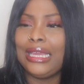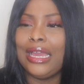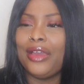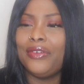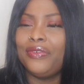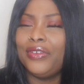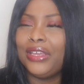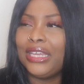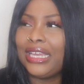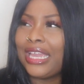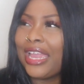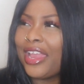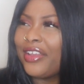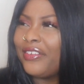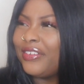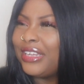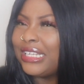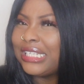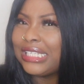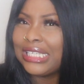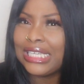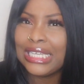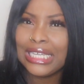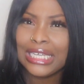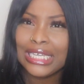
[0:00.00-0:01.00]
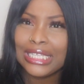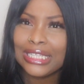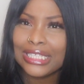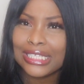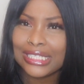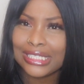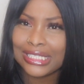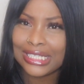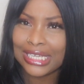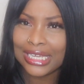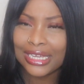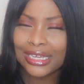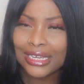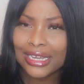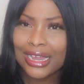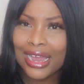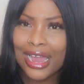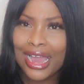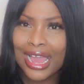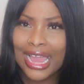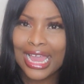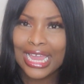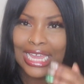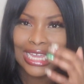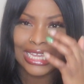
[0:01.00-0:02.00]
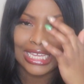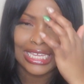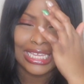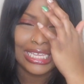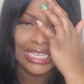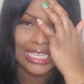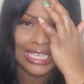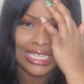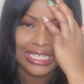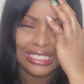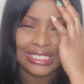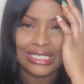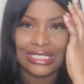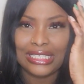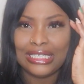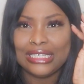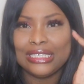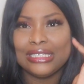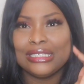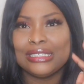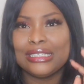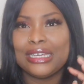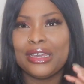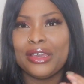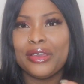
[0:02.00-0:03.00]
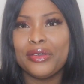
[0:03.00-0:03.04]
think Kerry D, the singer guy, he kisses